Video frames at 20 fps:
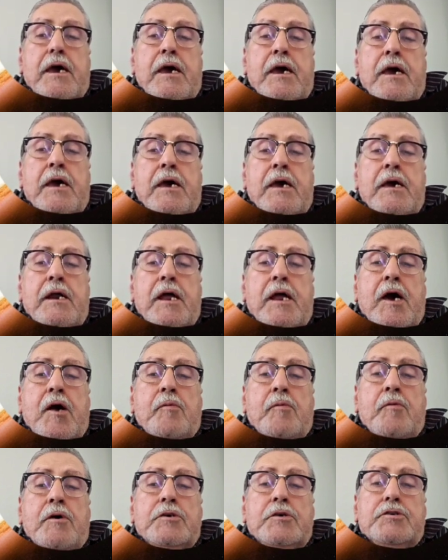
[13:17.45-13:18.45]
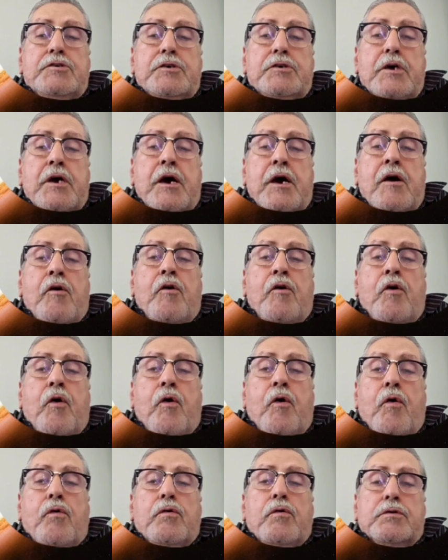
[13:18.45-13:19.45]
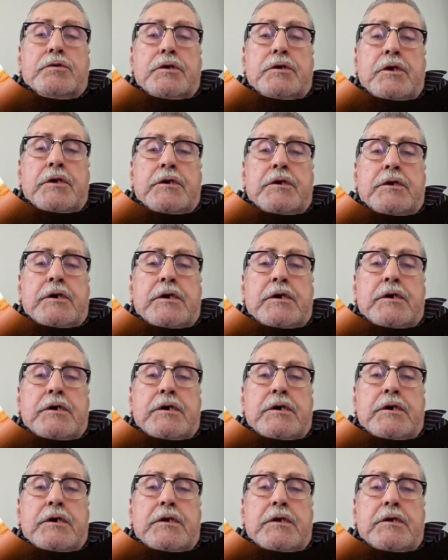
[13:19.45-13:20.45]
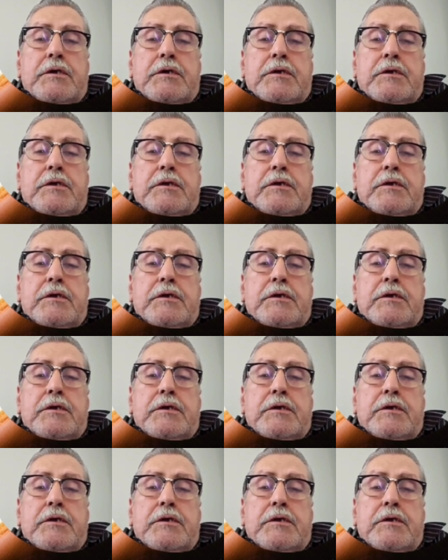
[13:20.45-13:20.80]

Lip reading: and how cold it can get.